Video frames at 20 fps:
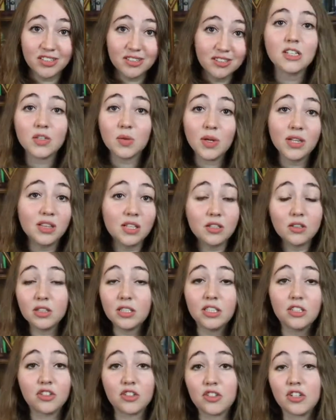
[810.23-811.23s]
So I literally
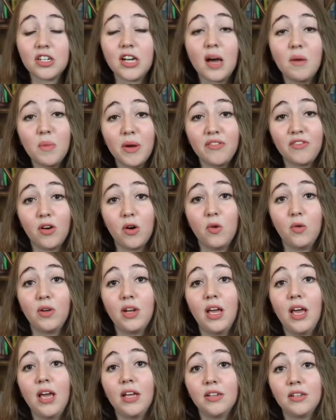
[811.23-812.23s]
just took out my phone
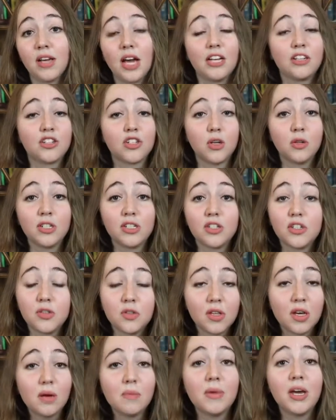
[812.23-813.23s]
and I showed it to them,